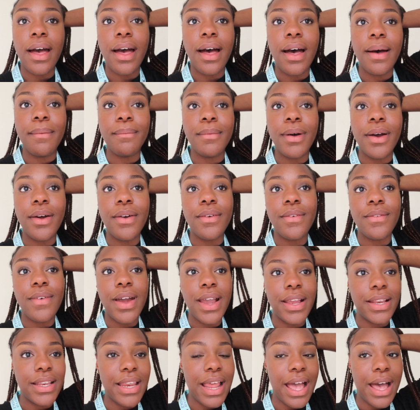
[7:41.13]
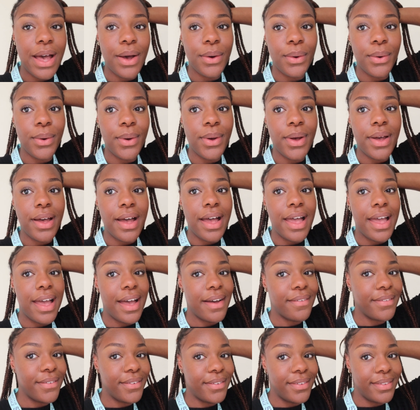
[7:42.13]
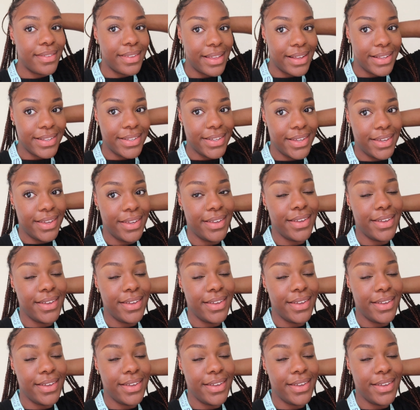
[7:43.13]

Um, right now, I have like